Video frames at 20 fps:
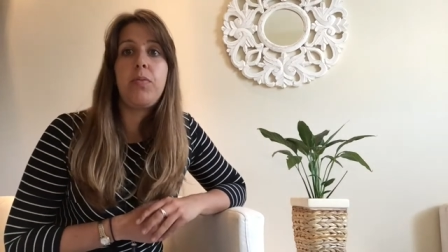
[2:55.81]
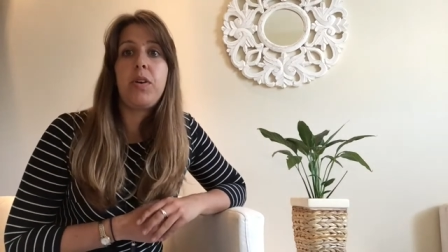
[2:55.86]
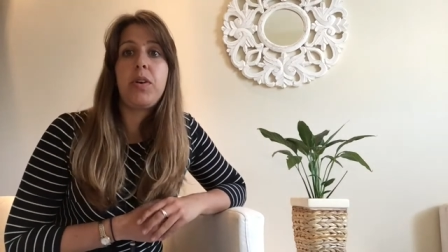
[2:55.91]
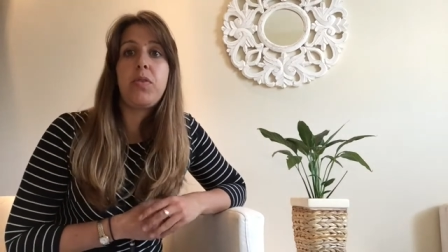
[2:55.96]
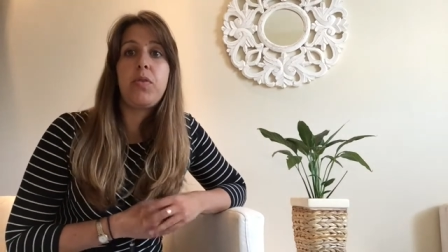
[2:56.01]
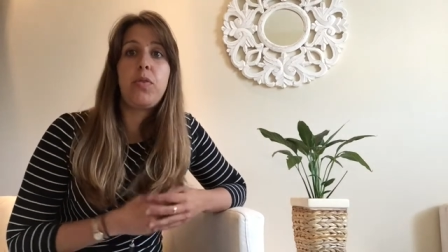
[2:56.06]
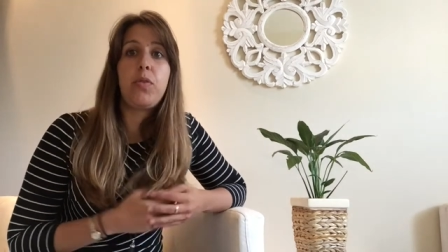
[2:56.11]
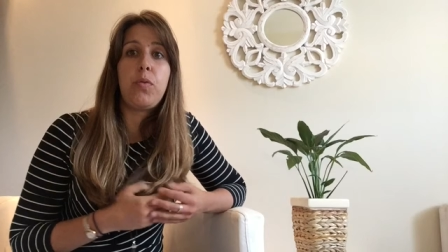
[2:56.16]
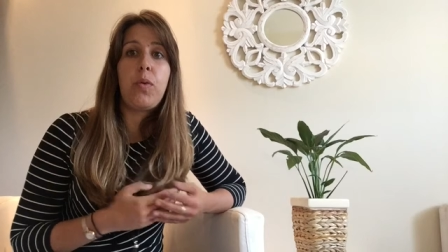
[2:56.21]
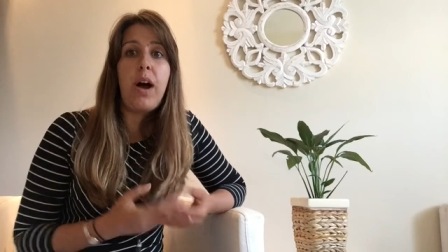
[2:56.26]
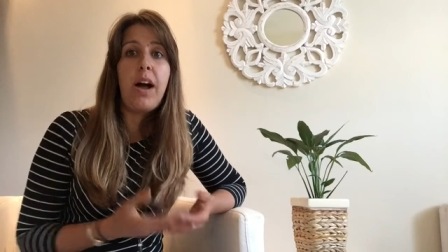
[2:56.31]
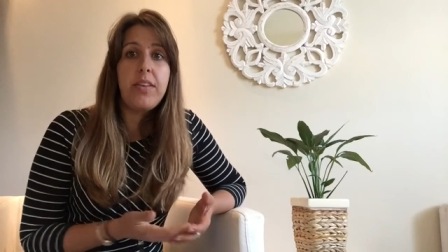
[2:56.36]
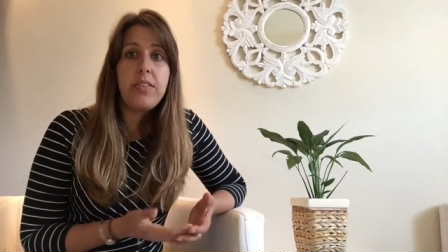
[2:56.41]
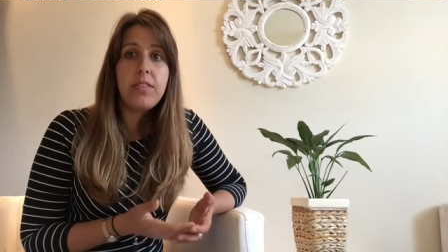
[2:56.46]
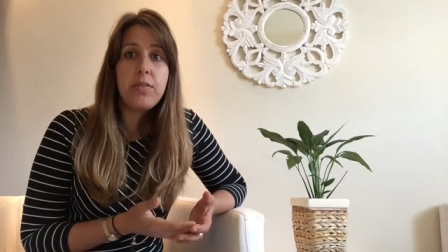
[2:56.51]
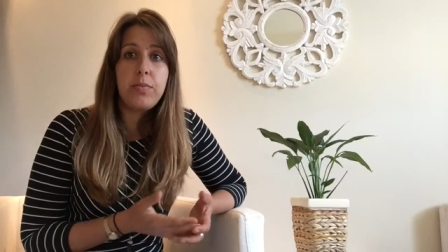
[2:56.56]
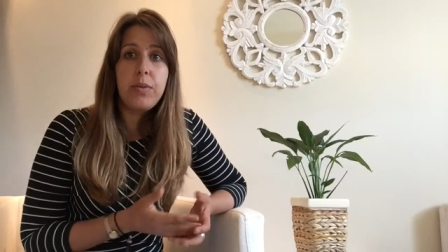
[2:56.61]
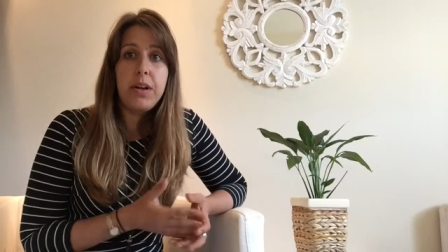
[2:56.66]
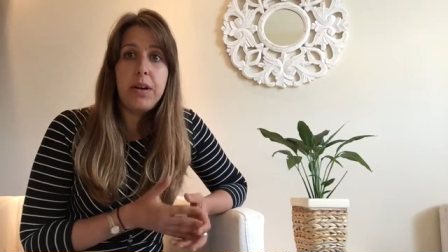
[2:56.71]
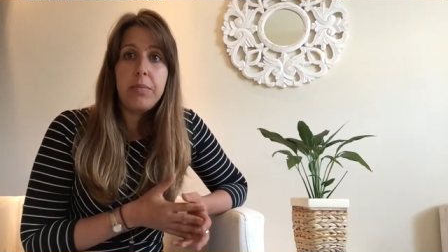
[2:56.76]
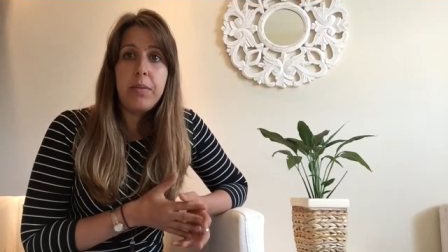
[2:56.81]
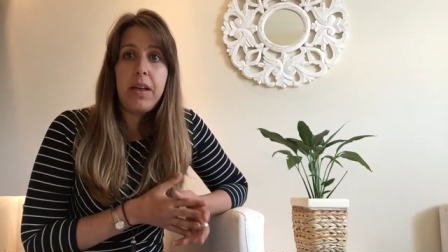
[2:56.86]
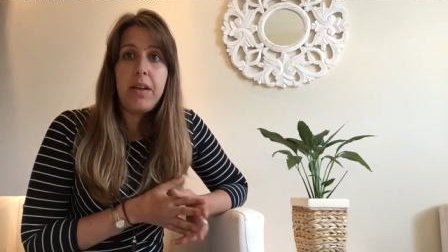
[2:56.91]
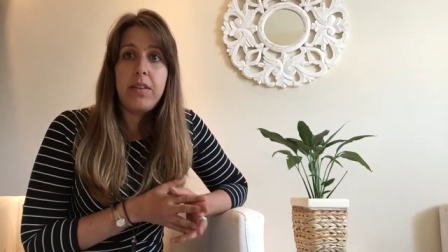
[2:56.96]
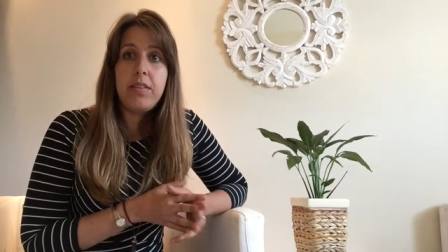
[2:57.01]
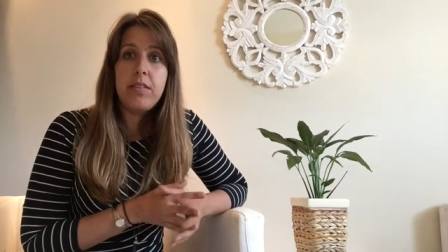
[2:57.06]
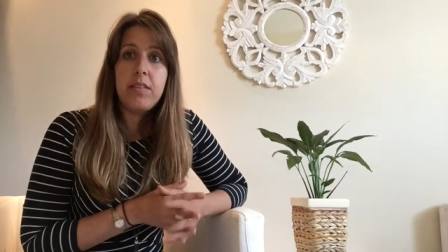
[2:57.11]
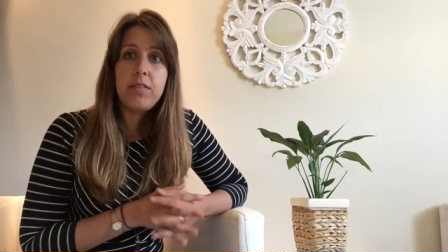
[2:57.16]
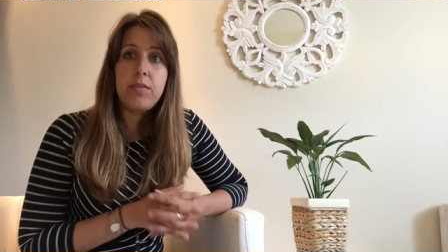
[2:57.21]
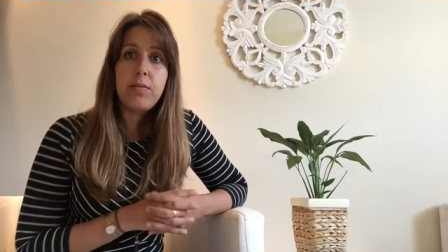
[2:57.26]
We don't know why this brain
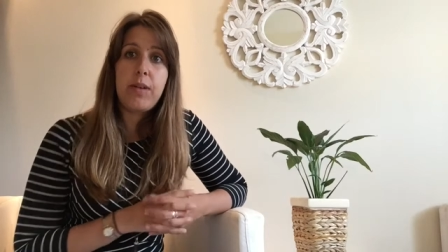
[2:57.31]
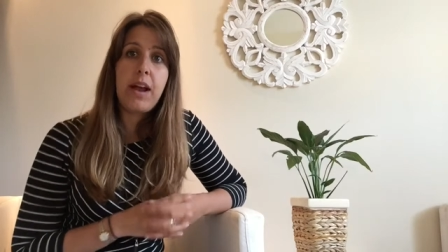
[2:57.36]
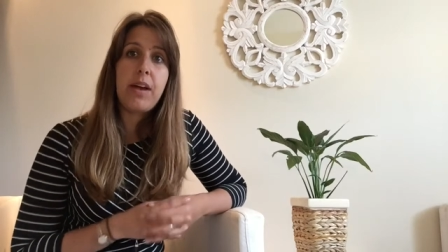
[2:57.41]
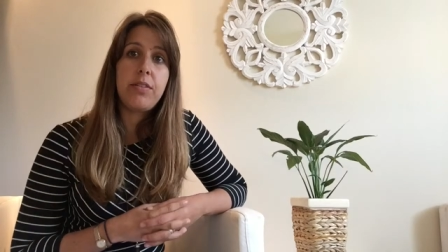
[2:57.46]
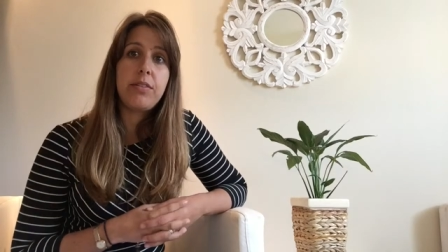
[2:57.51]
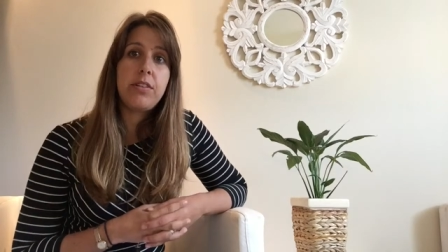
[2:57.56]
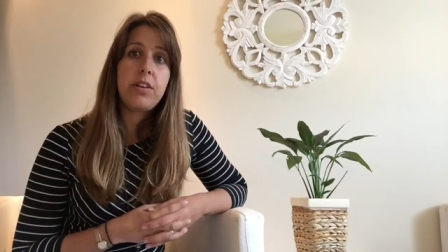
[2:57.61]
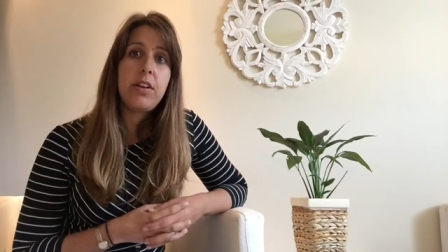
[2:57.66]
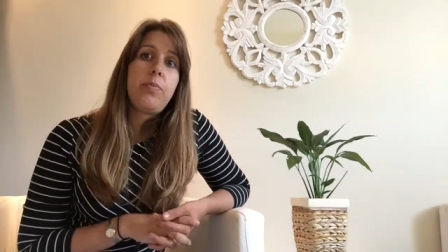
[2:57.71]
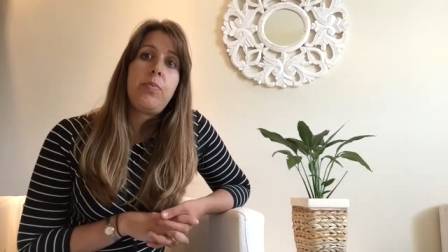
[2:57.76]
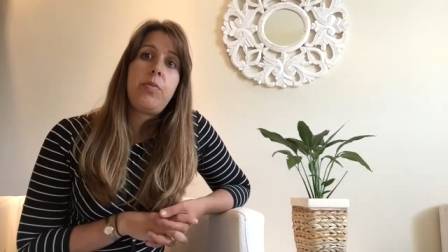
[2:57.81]
imbalance is around.